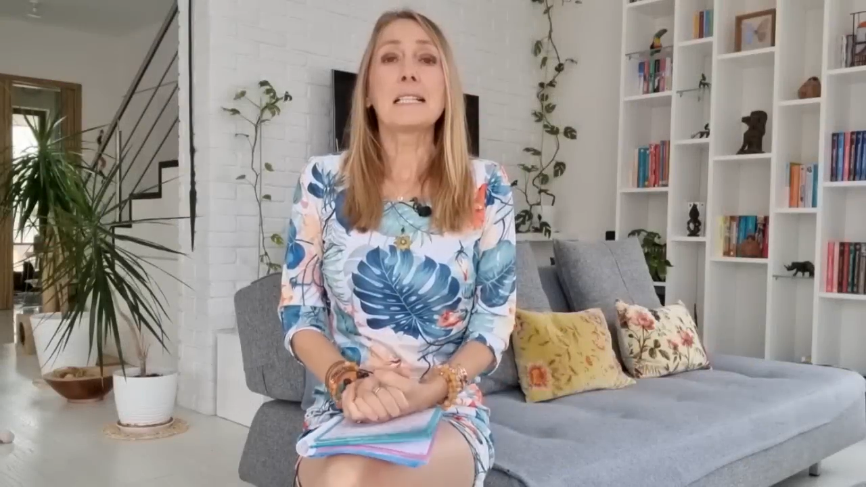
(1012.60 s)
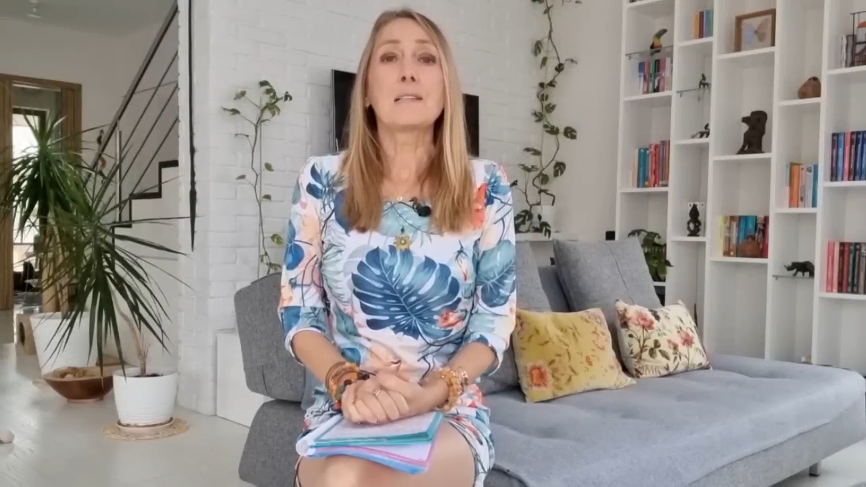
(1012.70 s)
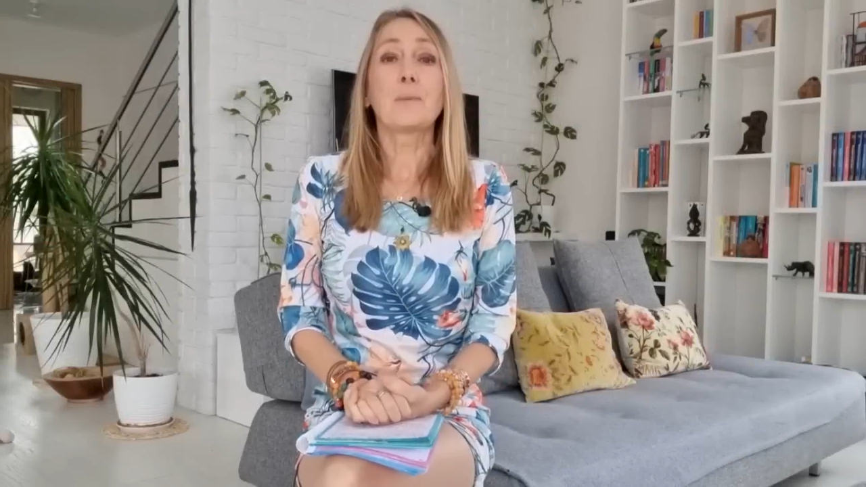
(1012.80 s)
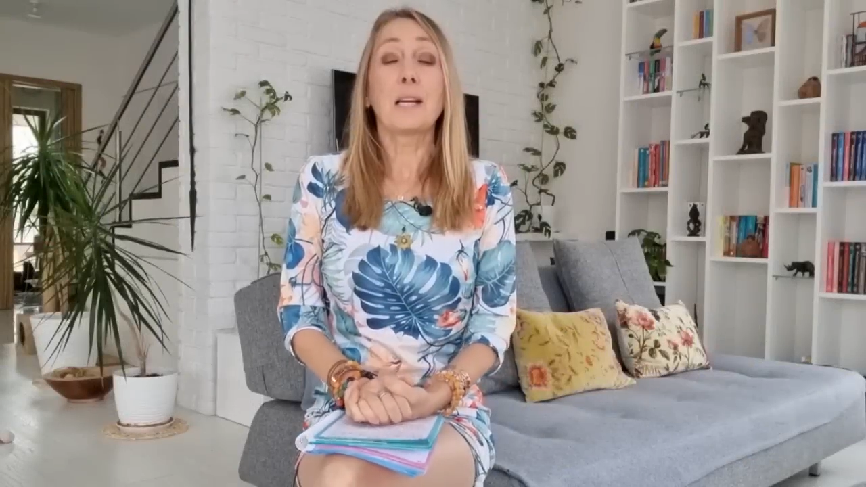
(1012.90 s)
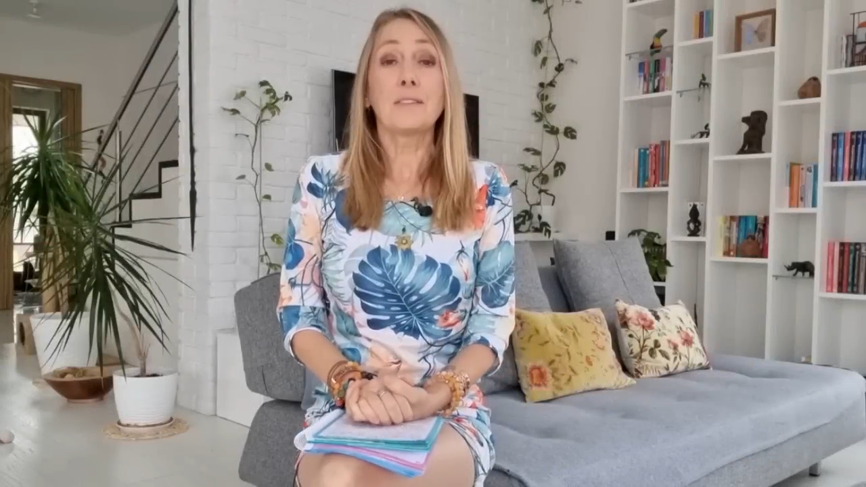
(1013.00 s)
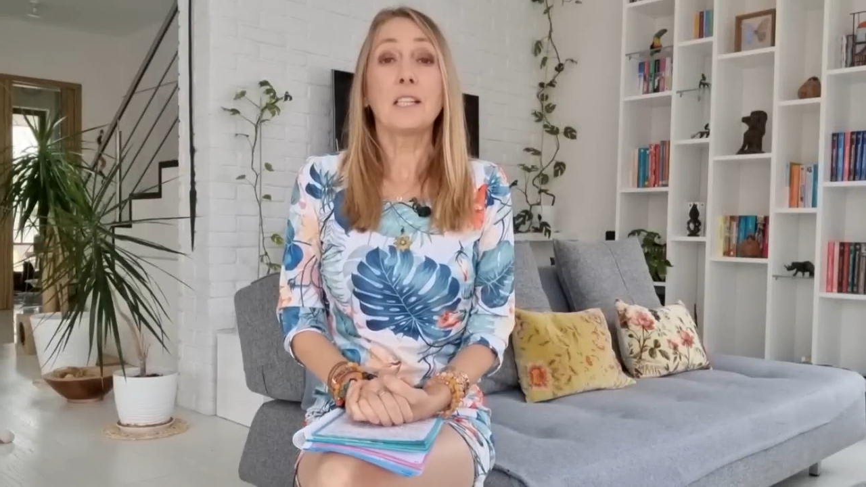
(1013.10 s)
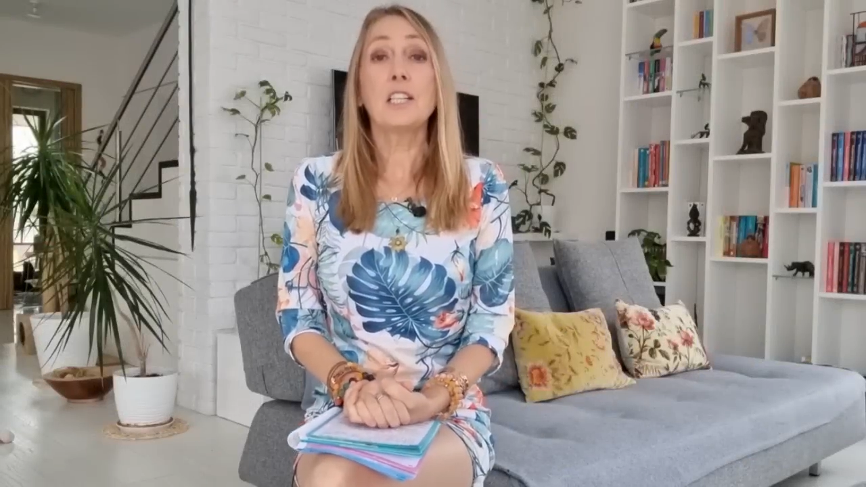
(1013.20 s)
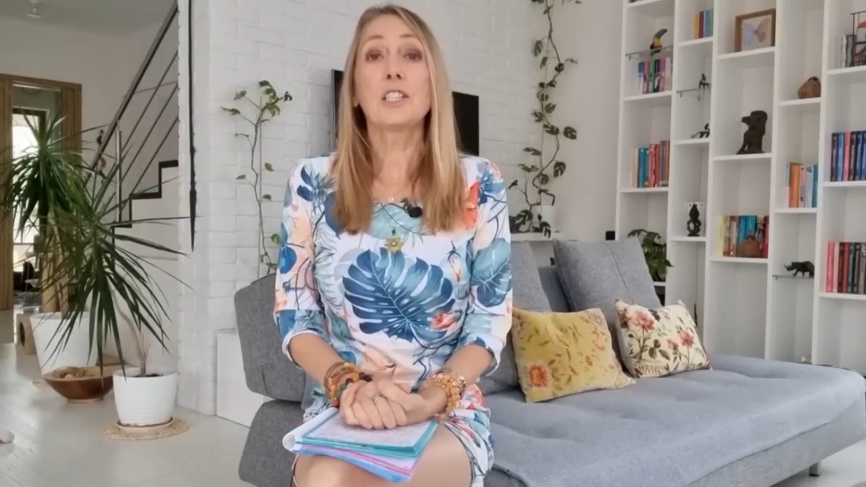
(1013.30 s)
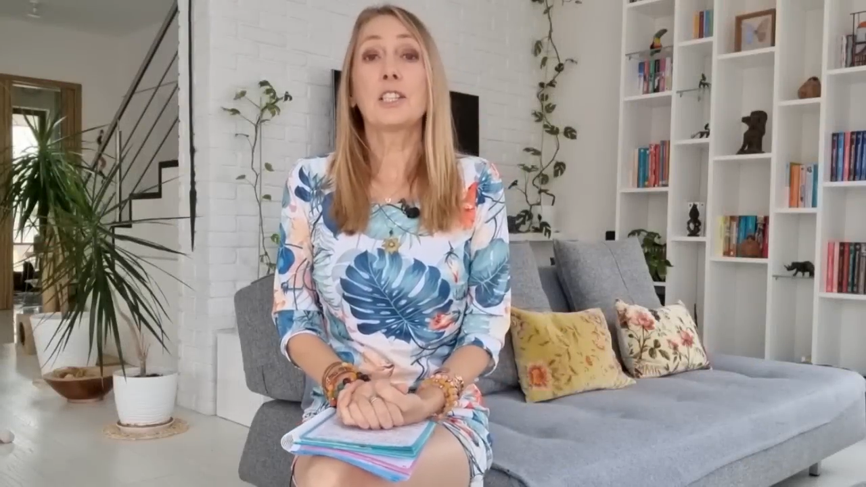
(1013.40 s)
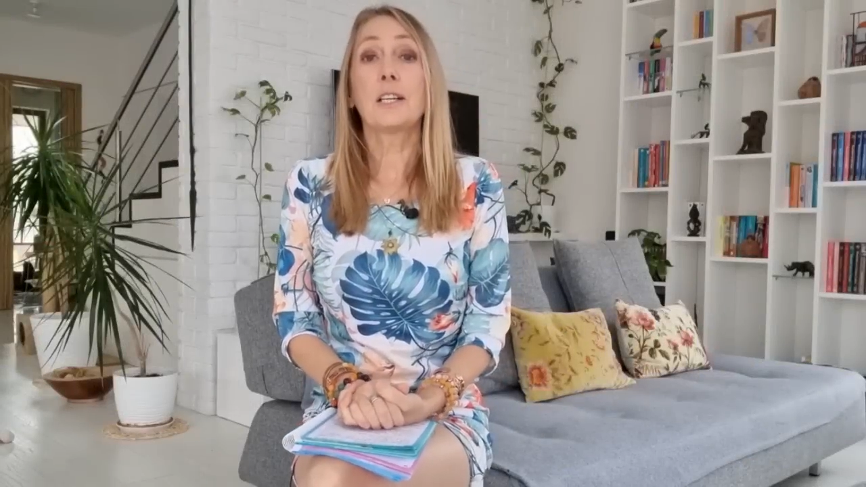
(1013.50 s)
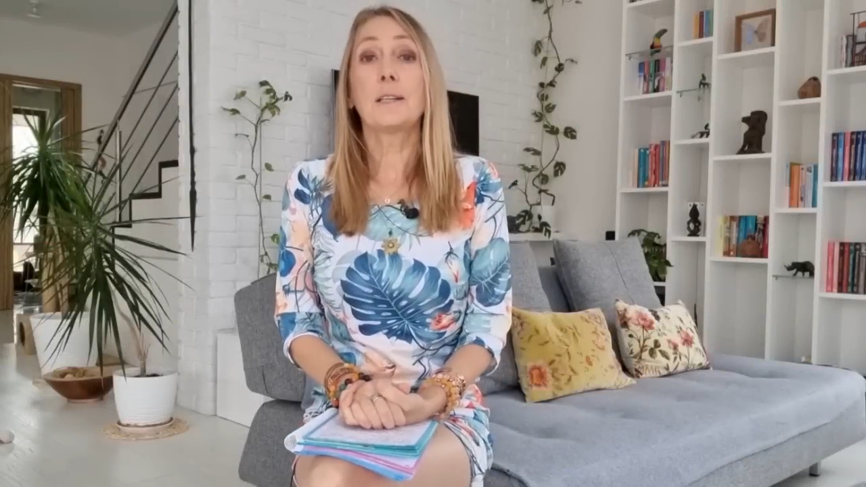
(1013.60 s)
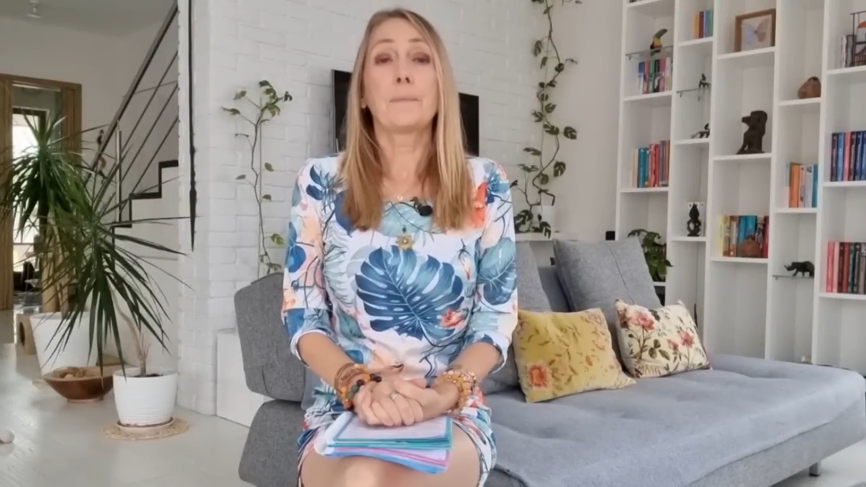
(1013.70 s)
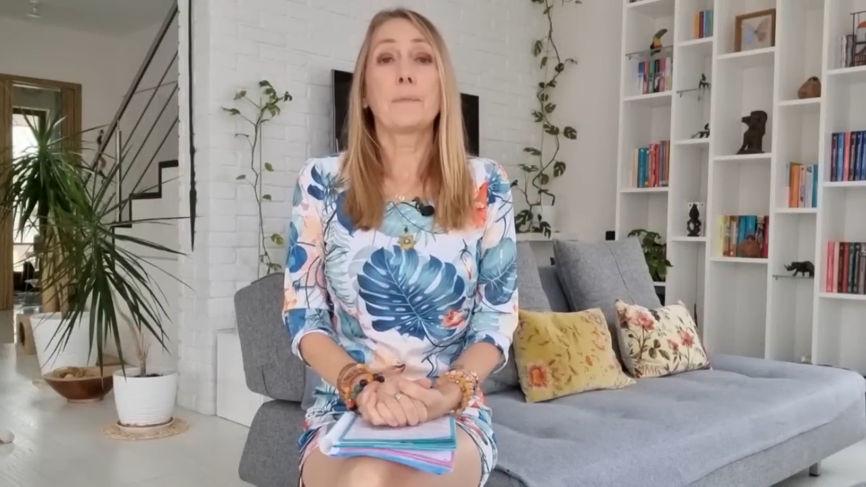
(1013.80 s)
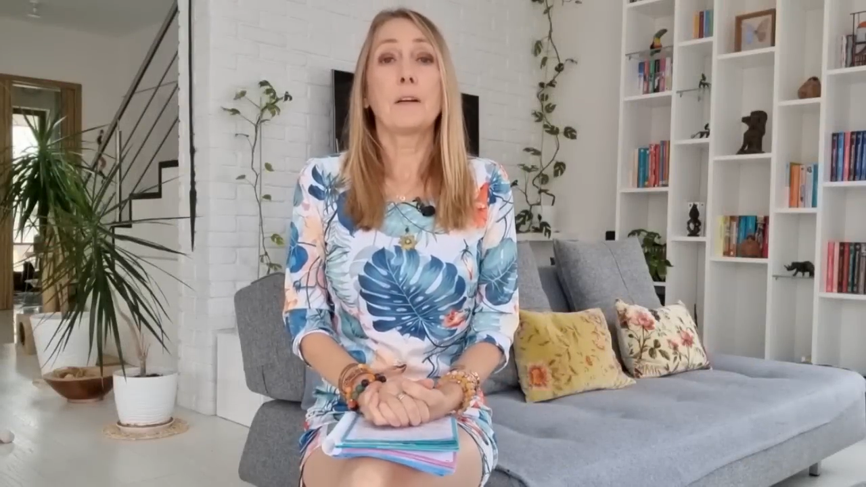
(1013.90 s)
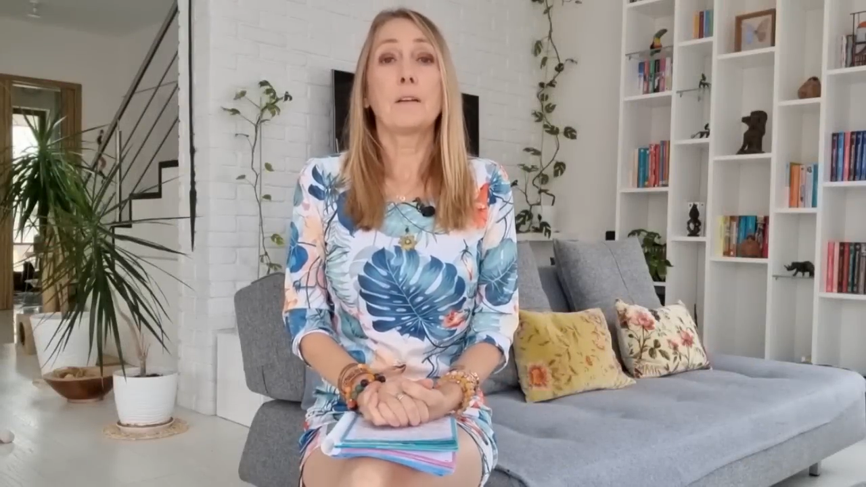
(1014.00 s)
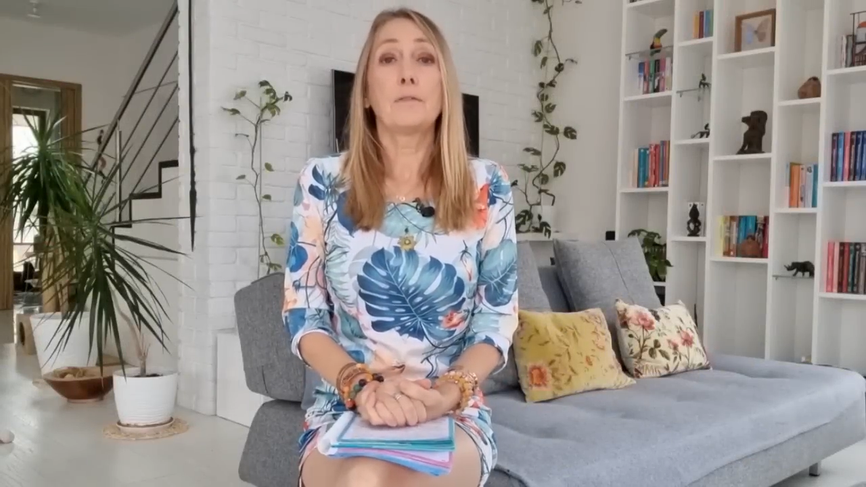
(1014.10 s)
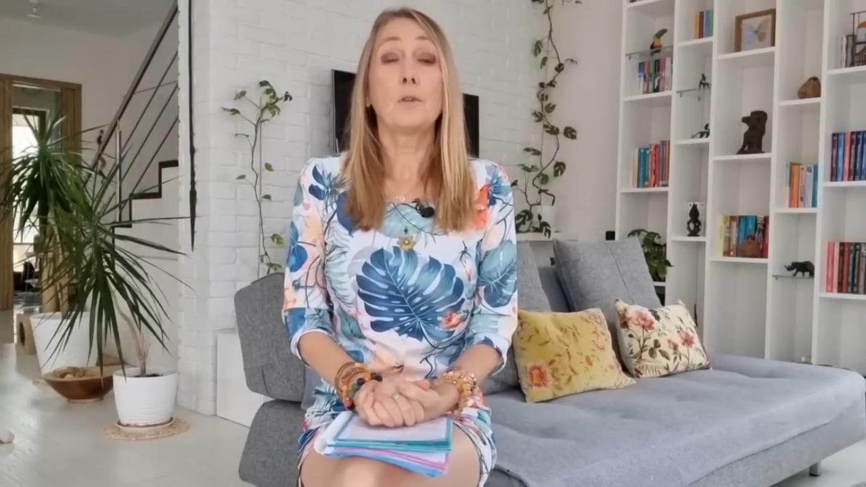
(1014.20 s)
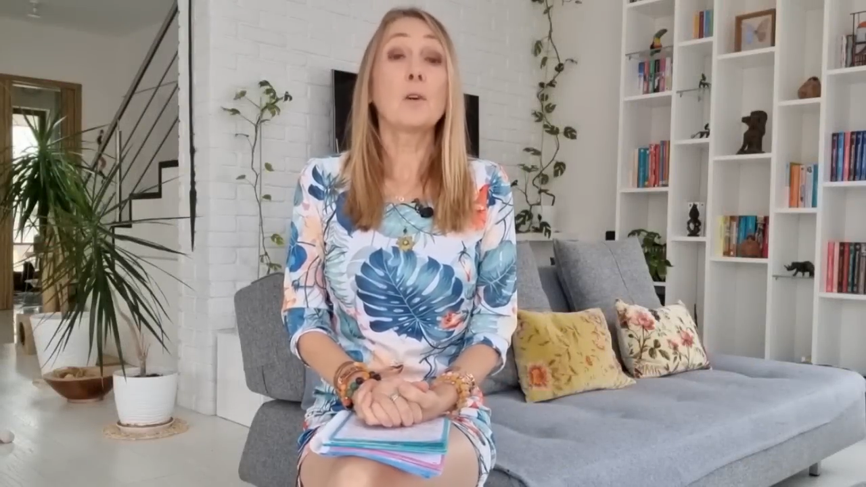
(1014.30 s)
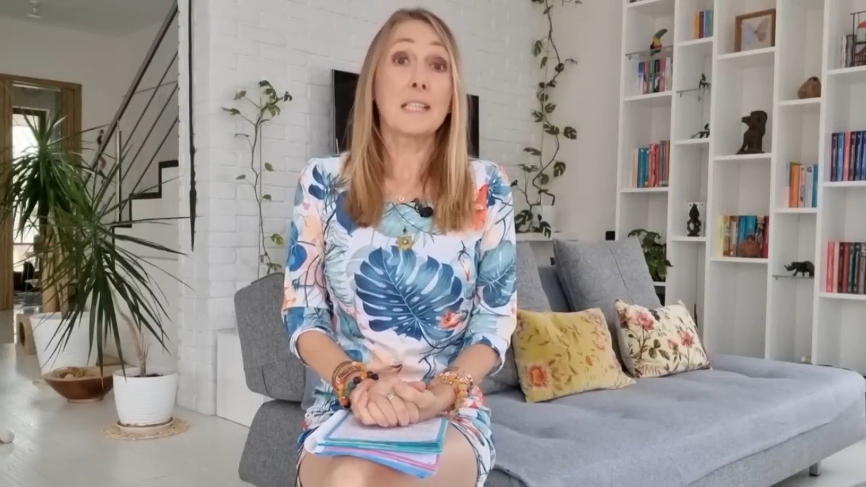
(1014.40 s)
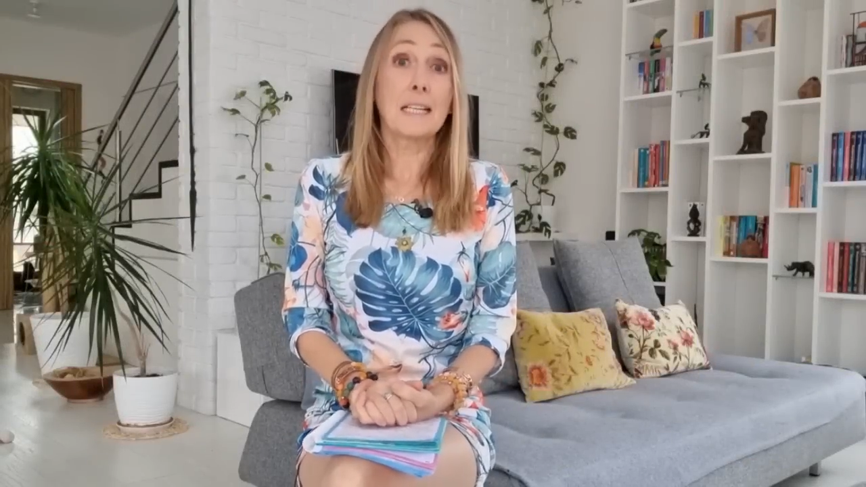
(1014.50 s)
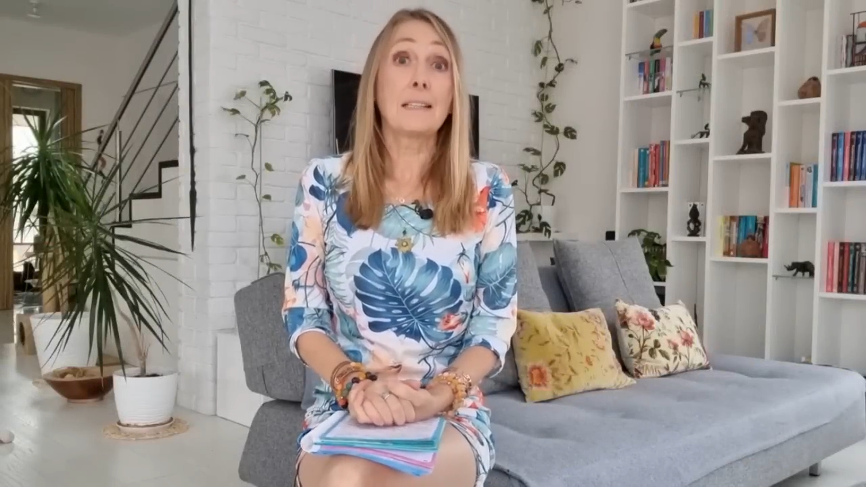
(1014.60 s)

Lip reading: So the advent of fluoxetine,